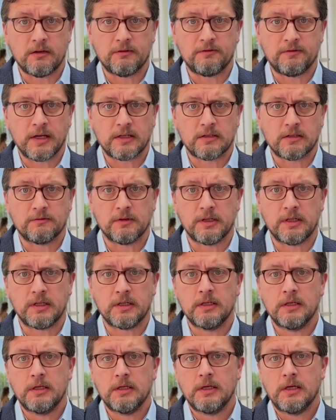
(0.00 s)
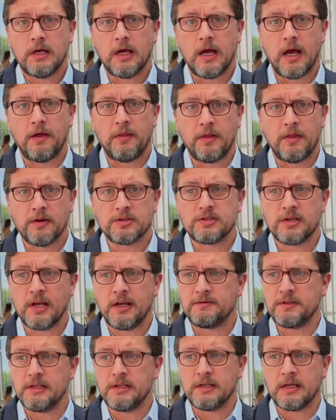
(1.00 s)
effectively and their
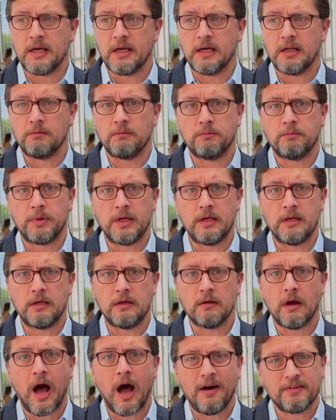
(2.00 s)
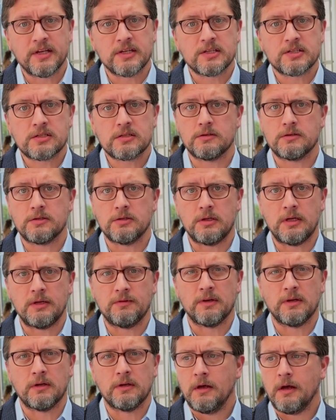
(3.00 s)
safety can be obvious to
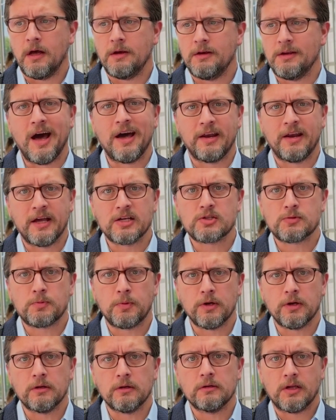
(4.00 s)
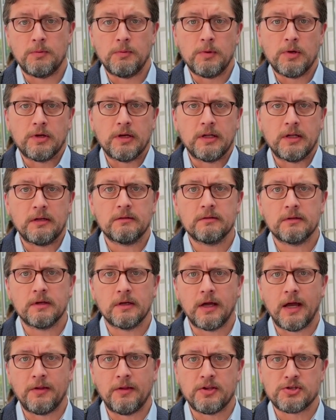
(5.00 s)
even a non expert community
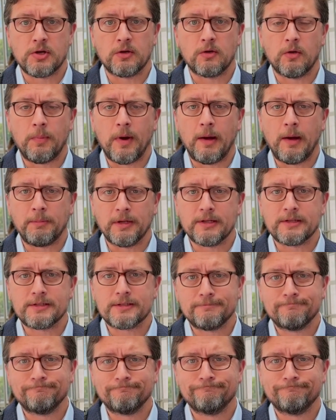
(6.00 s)
uh, and the general populace.